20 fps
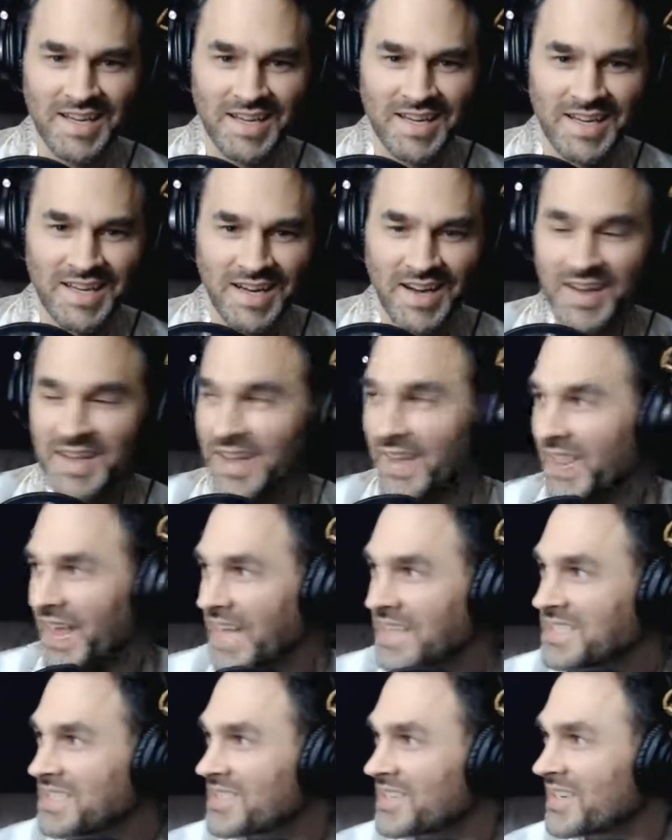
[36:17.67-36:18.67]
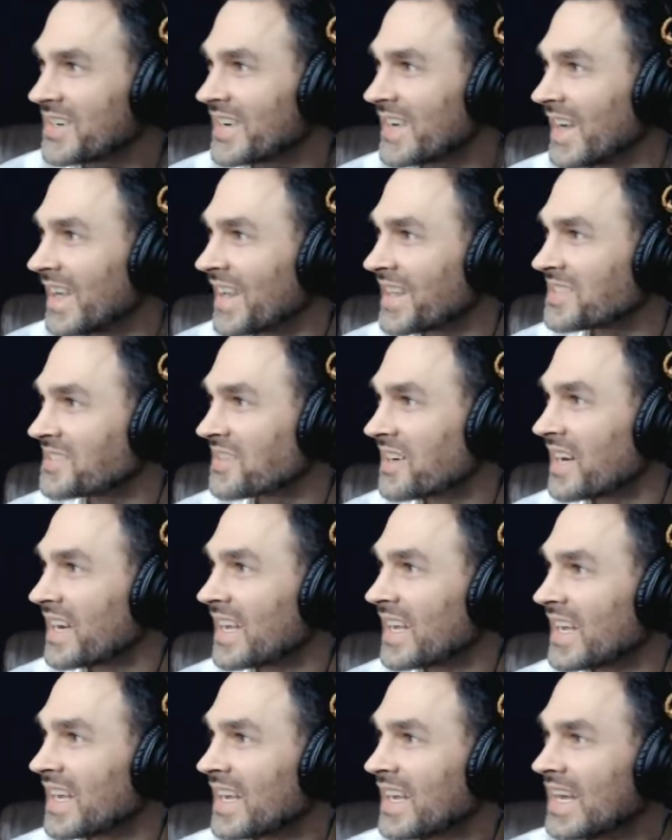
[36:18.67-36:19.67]
Oh yeah, that's true. Yeah, that's right.
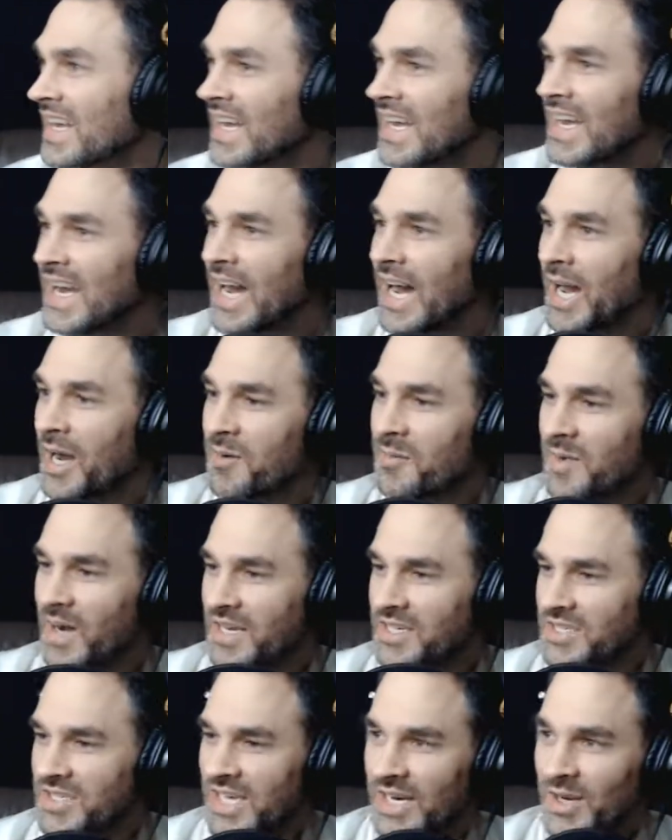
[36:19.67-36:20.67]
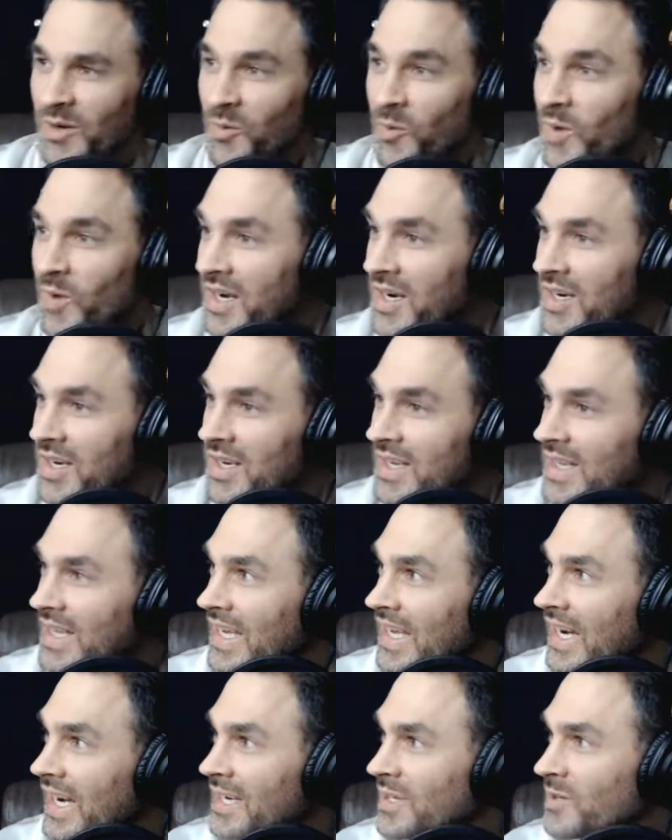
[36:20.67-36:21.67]
I just got a weird
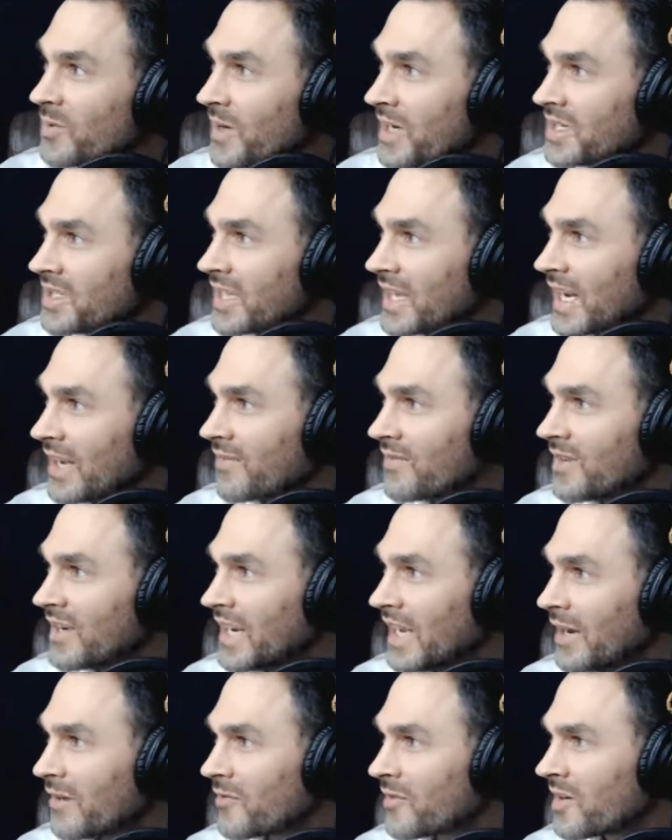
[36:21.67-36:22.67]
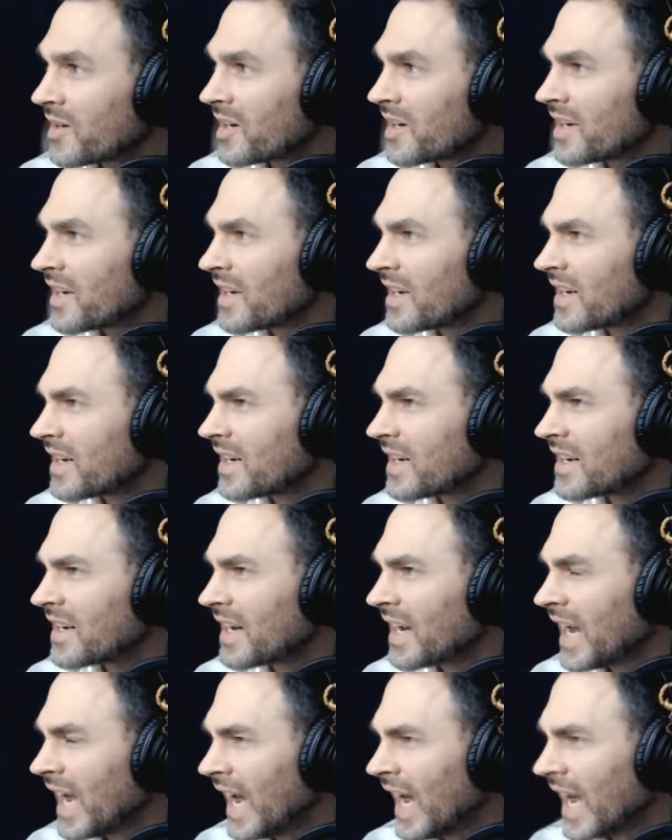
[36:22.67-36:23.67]
thing on Twitch that I've never
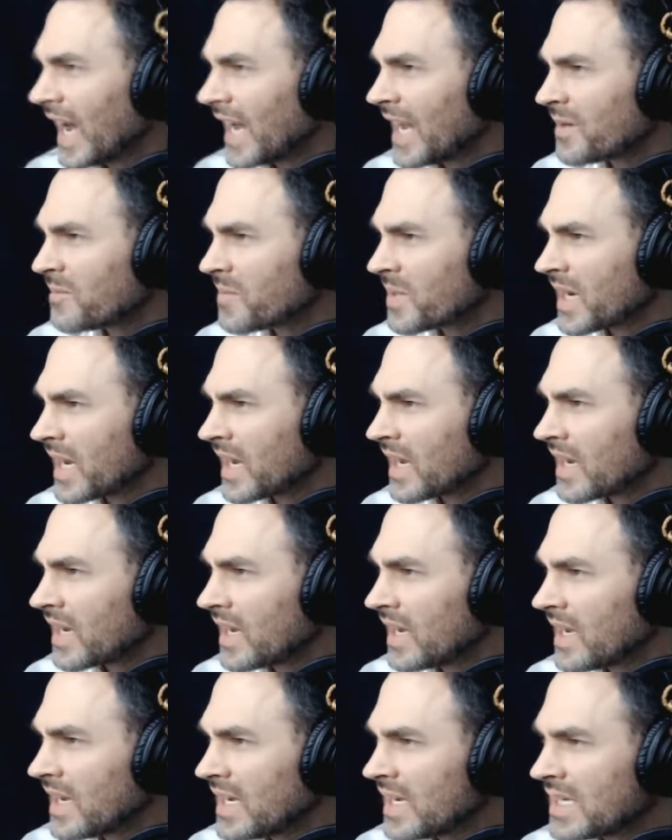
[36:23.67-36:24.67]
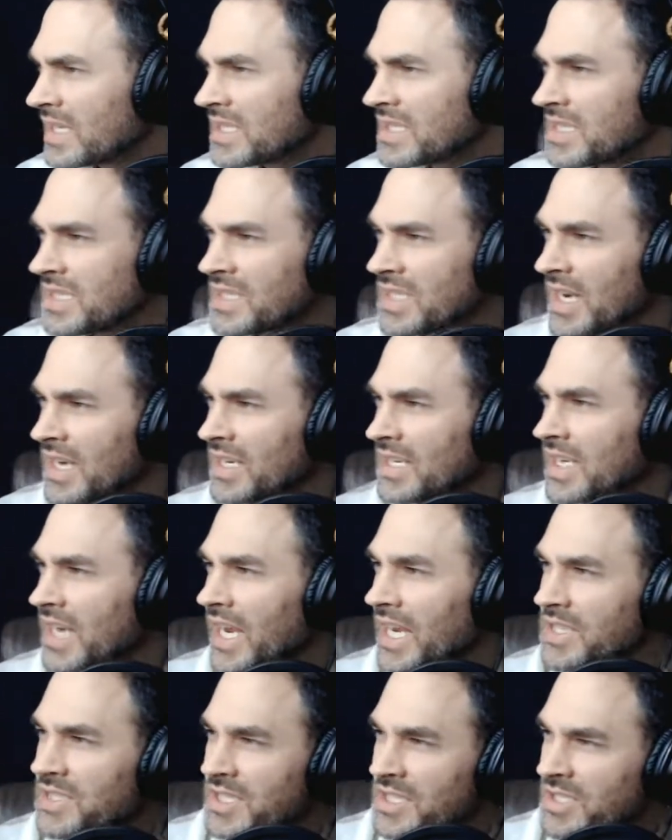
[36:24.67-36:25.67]
had, but
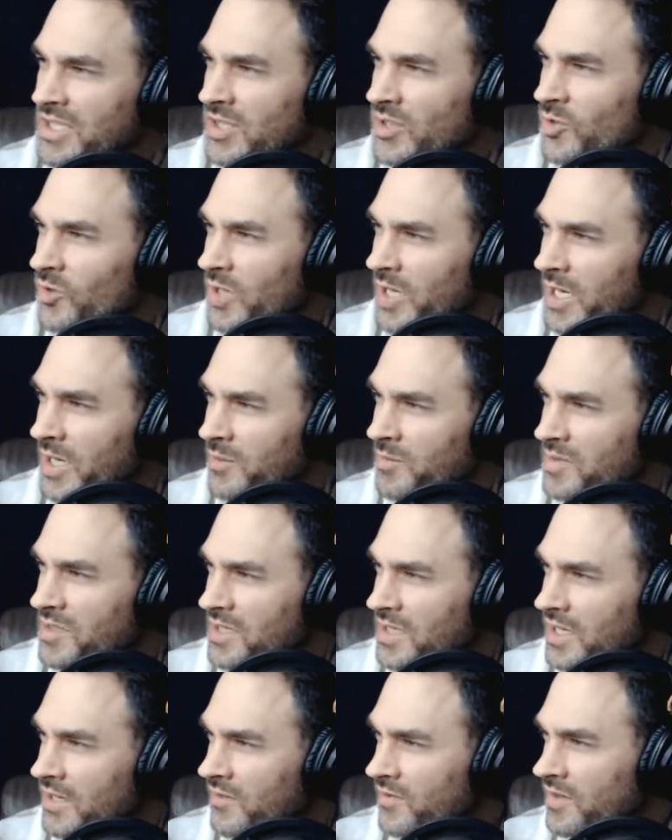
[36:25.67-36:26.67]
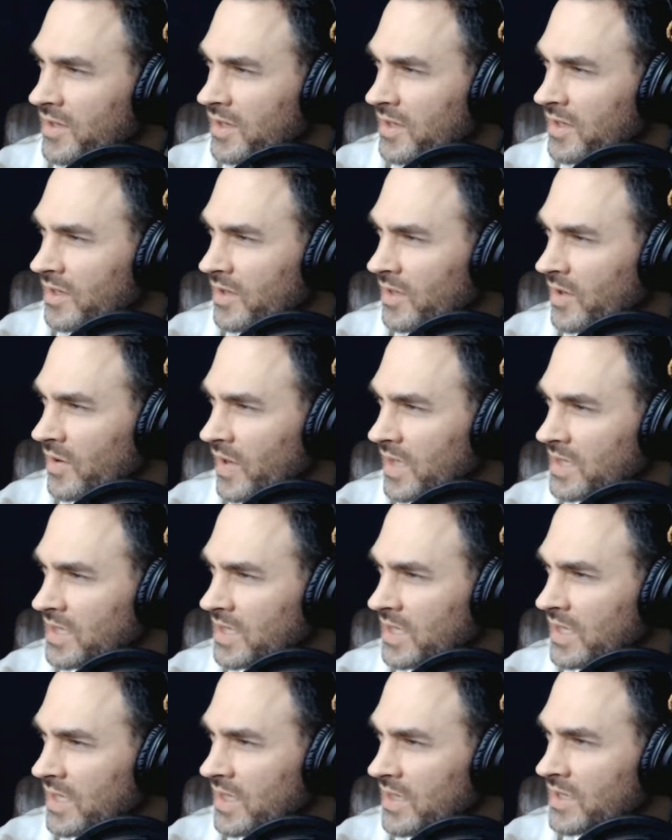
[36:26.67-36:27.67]
Sundance Streams gifted you a
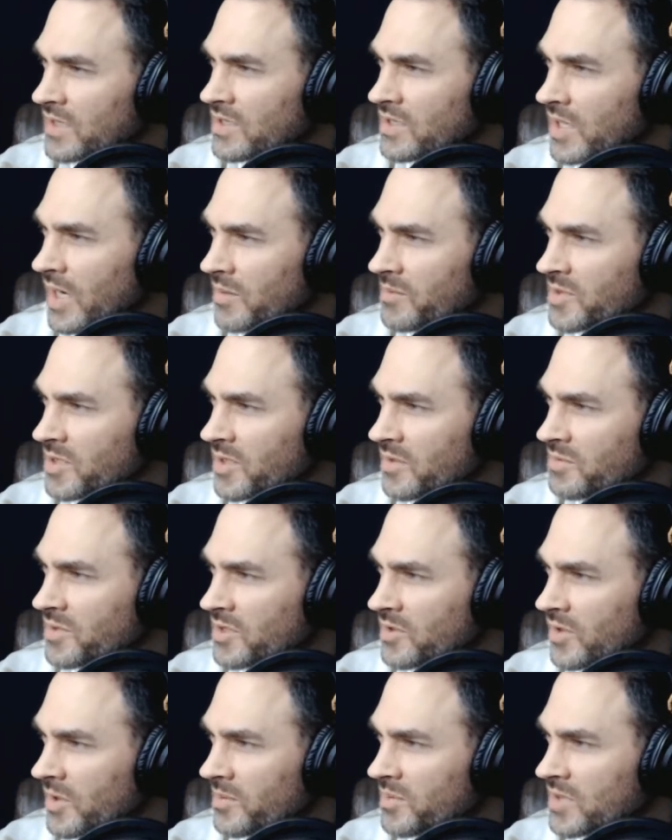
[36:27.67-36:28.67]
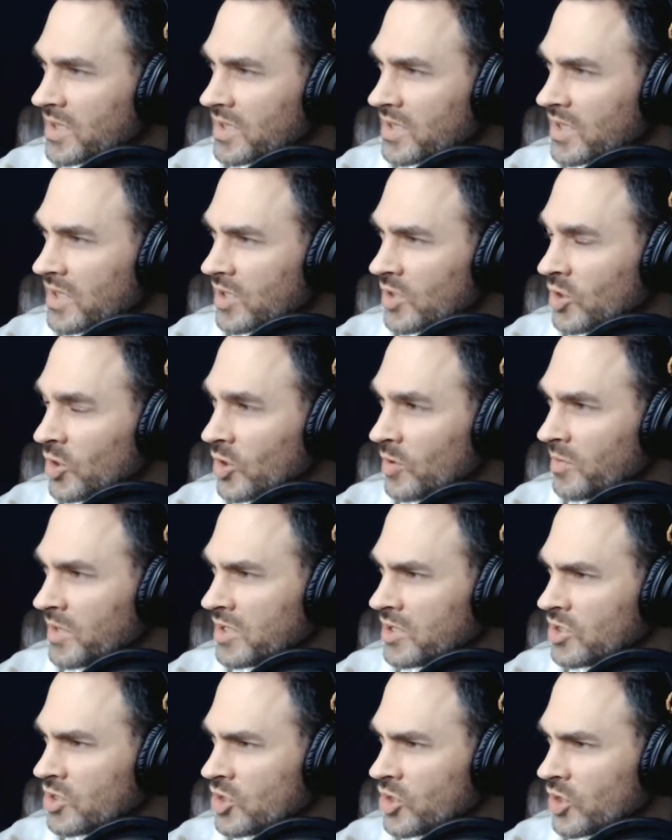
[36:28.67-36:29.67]
tier subscription to Human
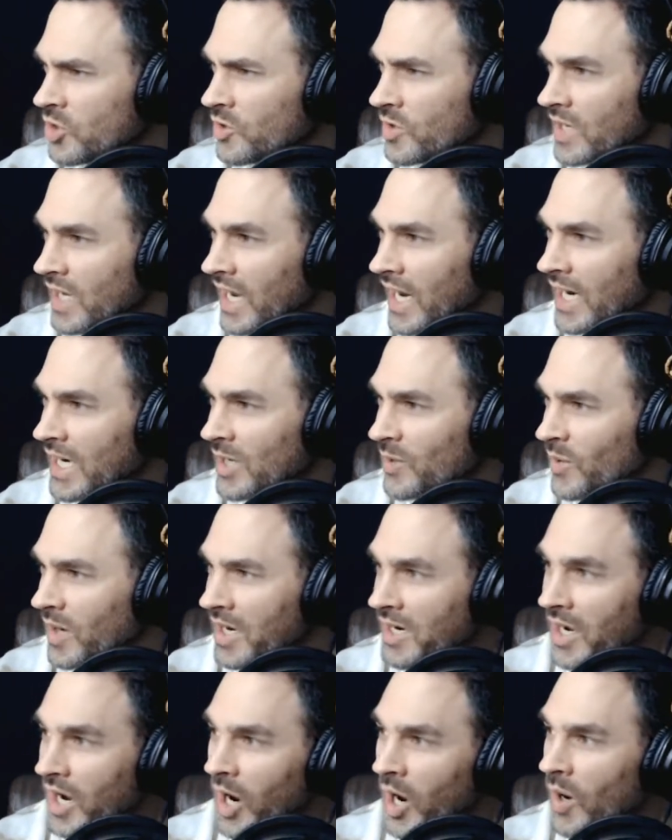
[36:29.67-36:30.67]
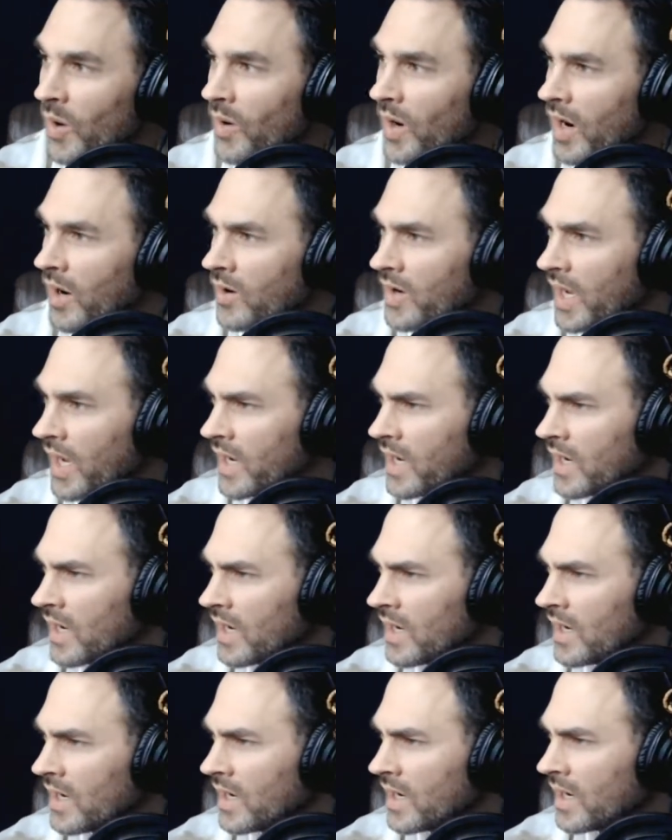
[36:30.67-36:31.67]
Juke 81. Oh, okay.
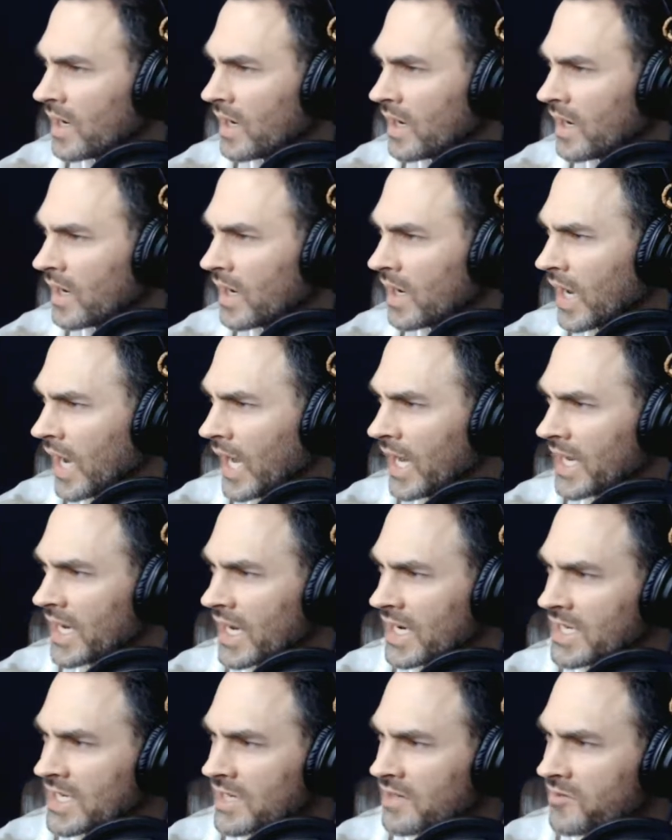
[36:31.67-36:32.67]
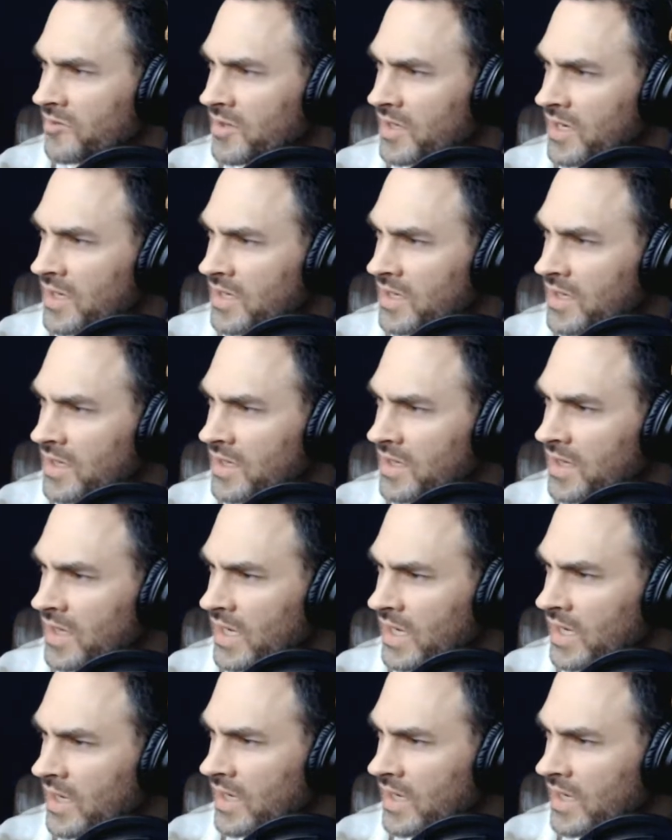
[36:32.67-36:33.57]
And I got gifted a thing.